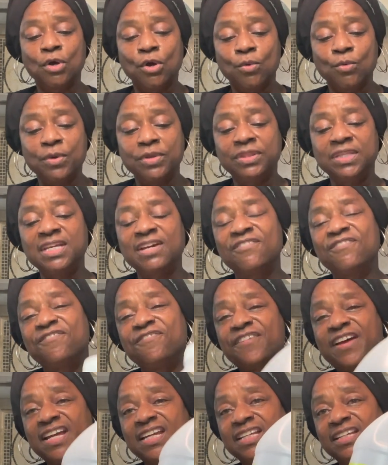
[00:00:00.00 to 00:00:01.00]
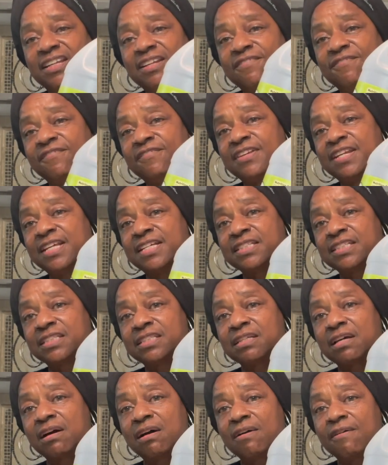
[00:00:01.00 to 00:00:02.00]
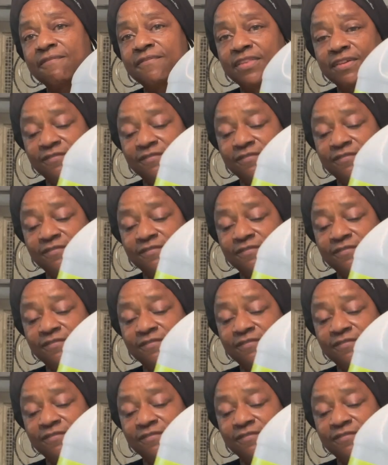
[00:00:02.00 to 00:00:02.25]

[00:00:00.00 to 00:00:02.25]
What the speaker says: with the effectiveness of